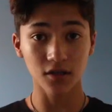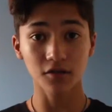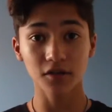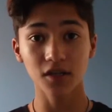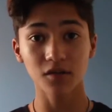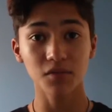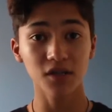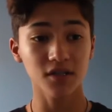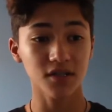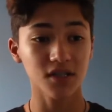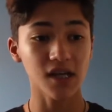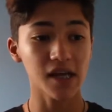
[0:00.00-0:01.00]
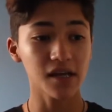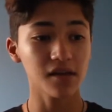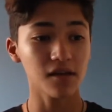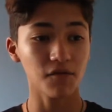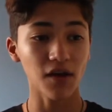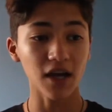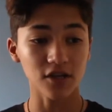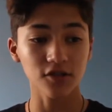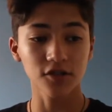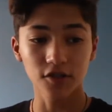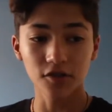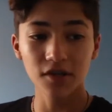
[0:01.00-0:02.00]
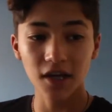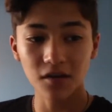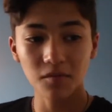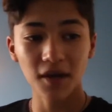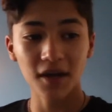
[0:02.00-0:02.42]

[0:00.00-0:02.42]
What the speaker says: literally going to be insane if I actually do get it